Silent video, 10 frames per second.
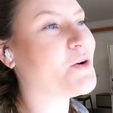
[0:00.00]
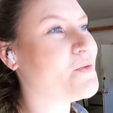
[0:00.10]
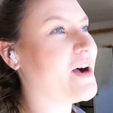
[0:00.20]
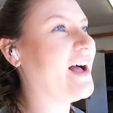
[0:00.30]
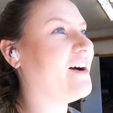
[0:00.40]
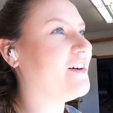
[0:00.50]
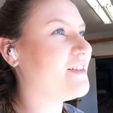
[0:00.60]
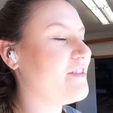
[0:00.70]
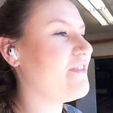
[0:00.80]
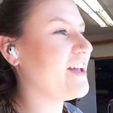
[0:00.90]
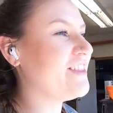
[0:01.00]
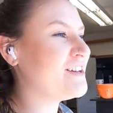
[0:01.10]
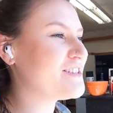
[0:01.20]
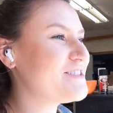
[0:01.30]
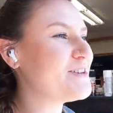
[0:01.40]
Wow, the van
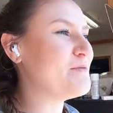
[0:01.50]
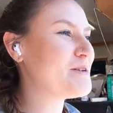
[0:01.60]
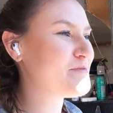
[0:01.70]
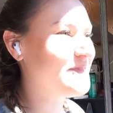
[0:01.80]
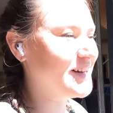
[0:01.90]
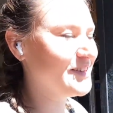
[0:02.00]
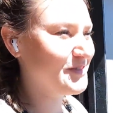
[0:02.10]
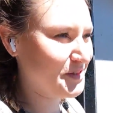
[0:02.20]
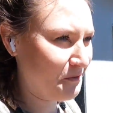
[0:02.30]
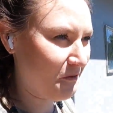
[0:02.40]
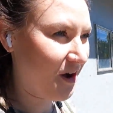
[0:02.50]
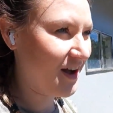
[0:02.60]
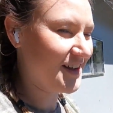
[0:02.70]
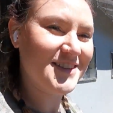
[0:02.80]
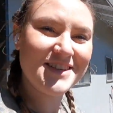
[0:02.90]
looks so much better with the
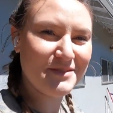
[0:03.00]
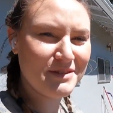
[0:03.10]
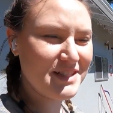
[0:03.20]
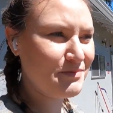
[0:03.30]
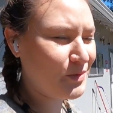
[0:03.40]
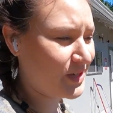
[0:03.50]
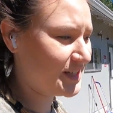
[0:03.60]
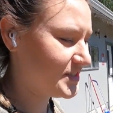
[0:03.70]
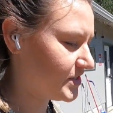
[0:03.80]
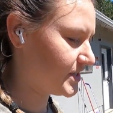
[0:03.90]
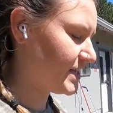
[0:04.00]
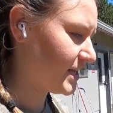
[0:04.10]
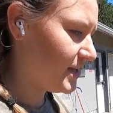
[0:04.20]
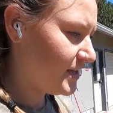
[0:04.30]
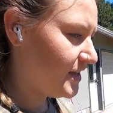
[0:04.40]
wash. It was pretty
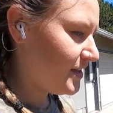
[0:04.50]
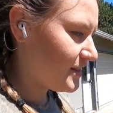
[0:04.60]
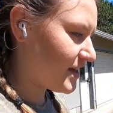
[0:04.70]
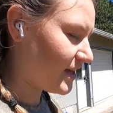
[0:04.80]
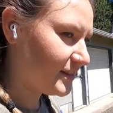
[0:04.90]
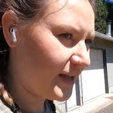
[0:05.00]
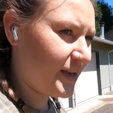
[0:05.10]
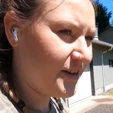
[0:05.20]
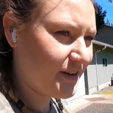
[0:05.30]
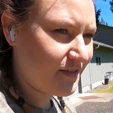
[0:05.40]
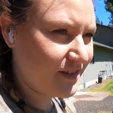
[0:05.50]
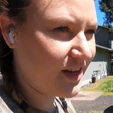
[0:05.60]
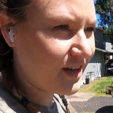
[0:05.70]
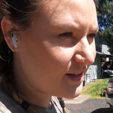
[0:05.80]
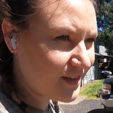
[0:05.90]
dirty. That layer of
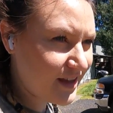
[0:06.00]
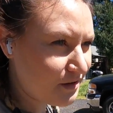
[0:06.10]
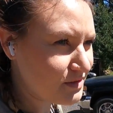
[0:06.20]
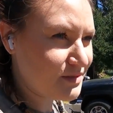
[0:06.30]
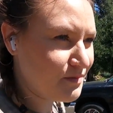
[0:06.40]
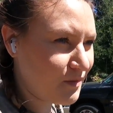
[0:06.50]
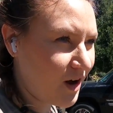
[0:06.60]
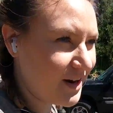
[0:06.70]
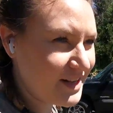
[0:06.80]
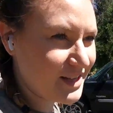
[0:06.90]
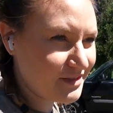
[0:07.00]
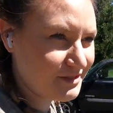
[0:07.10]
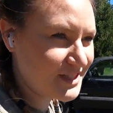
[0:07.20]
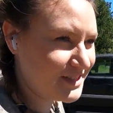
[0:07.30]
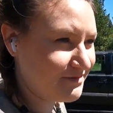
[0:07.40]
gunk that was on it
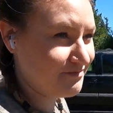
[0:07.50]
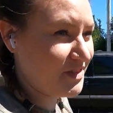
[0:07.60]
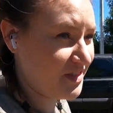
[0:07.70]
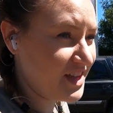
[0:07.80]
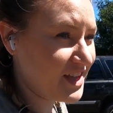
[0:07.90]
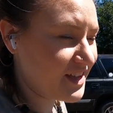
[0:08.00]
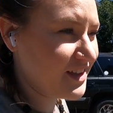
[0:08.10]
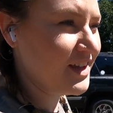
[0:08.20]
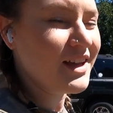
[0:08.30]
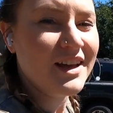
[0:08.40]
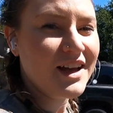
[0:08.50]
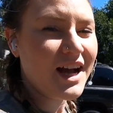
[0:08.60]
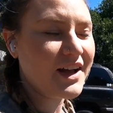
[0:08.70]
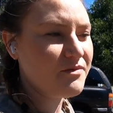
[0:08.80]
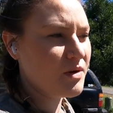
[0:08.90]
was thick.
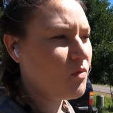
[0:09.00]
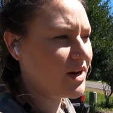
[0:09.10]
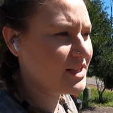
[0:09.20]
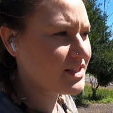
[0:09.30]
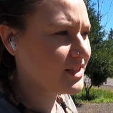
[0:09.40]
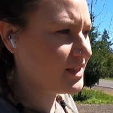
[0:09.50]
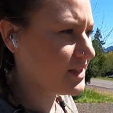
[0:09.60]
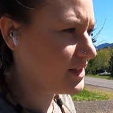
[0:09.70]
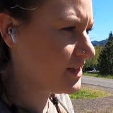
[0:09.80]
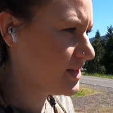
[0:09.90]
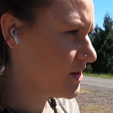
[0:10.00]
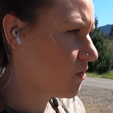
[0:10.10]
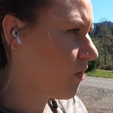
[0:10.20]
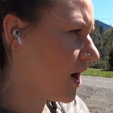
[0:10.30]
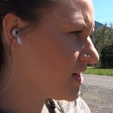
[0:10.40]
I've been wanting to
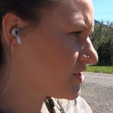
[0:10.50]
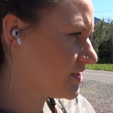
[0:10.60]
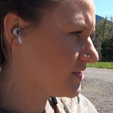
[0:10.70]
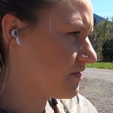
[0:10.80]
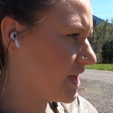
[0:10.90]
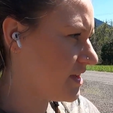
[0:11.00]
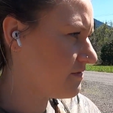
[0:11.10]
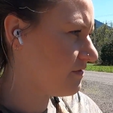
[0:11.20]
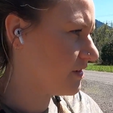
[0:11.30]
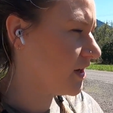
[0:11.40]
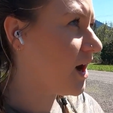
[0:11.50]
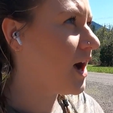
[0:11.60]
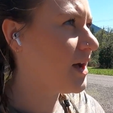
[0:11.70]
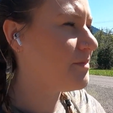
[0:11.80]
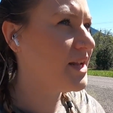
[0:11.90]
wash this van for a
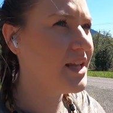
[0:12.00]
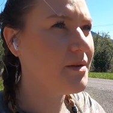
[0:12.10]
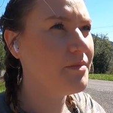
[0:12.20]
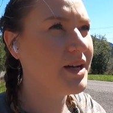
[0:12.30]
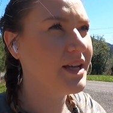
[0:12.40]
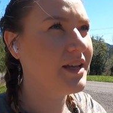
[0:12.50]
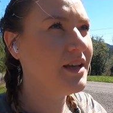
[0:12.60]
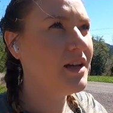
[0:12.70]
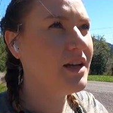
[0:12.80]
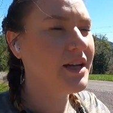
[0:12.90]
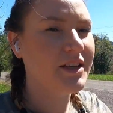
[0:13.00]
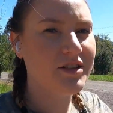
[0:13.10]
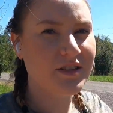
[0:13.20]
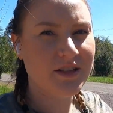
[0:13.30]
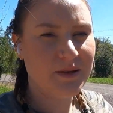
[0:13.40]
hot minute, but it
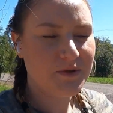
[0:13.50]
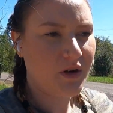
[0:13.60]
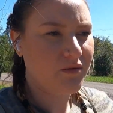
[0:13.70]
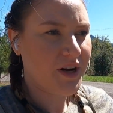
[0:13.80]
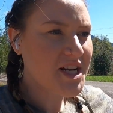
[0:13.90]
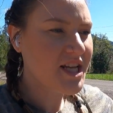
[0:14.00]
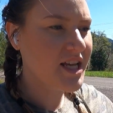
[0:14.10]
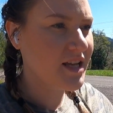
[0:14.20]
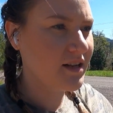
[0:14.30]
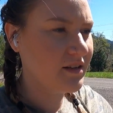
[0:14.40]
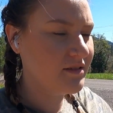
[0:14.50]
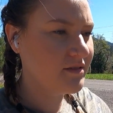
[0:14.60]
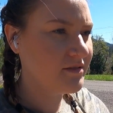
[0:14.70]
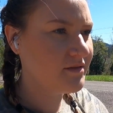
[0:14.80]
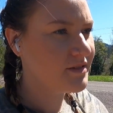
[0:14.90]
just keeps on raining, and
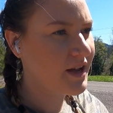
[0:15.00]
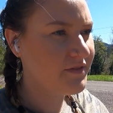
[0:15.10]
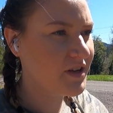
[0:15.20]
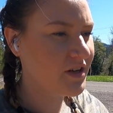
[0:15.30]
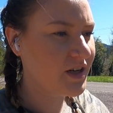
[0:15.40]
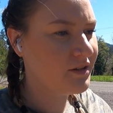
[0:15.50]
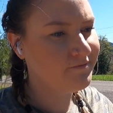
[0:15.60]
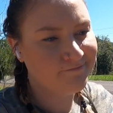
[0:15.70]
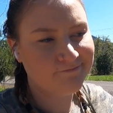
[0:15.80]
I figure